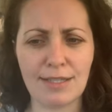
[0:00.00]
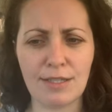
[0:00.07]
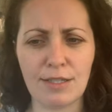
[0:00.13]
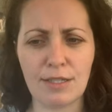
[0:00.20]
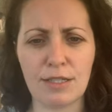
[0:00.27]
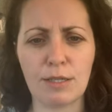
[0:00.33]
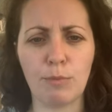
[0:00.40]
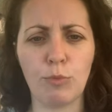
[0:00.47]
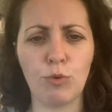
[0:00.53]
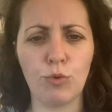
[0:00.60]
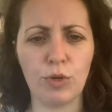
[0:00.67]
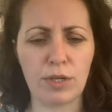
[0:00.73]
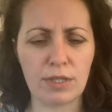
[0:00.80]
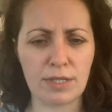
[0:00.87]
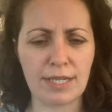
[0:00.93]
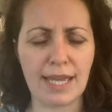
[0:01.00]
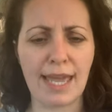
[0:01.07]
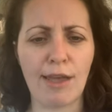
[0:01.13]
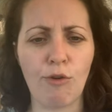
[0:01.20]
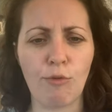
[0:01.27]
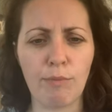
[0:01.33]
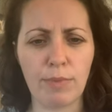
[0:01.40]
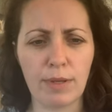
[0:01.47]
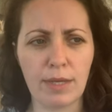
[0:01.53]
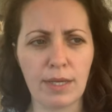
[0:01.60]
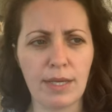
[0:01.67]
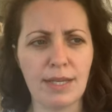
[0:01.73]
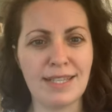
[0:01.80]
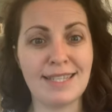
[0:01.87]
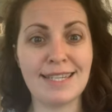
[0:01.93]
to support, to help,
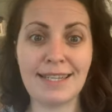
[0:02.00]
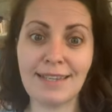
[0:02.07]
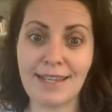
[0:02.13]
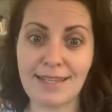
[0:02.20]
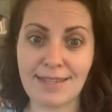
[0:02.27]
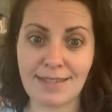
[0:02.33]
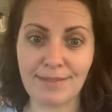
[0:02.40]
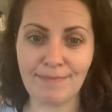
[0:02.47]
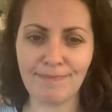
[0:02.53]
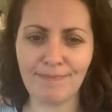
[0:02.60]
to listen.